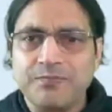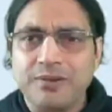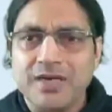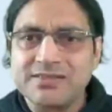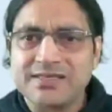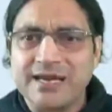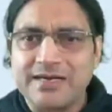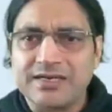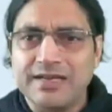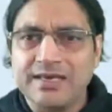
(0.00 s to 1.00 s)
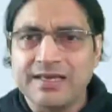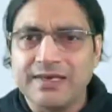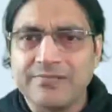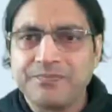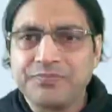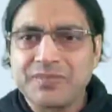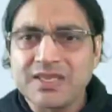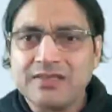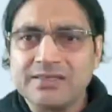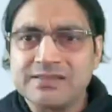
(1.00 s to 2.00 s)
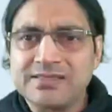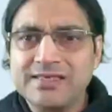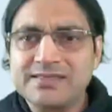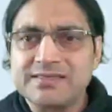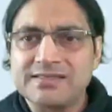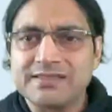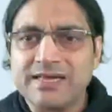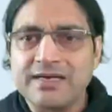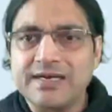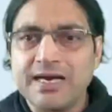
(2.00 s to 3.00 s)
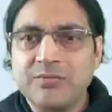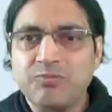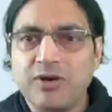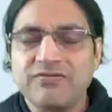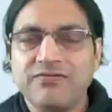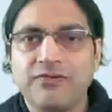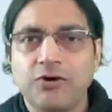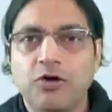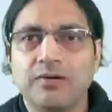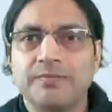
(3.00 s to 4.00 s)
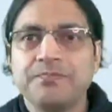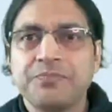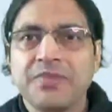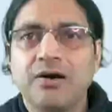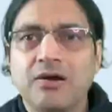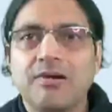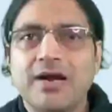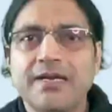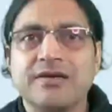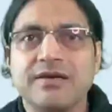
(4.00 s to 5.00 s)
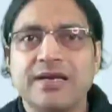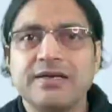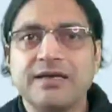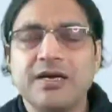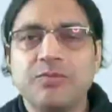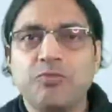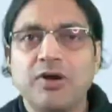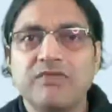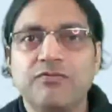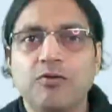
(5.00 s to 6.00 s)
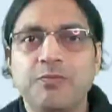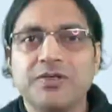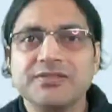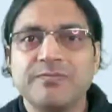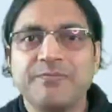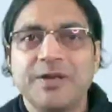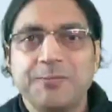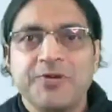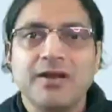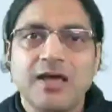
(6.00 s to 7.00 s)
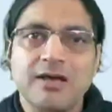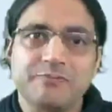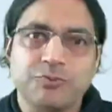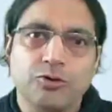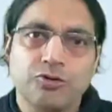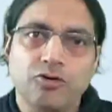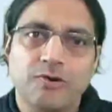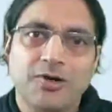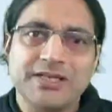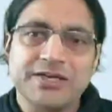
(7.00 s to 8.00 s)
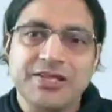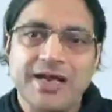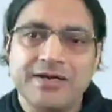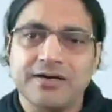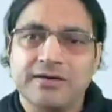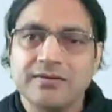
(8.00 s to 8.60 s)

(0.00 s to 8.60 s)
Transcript: plus category this is 99.4 all right 99.4 percent people have told you about their gender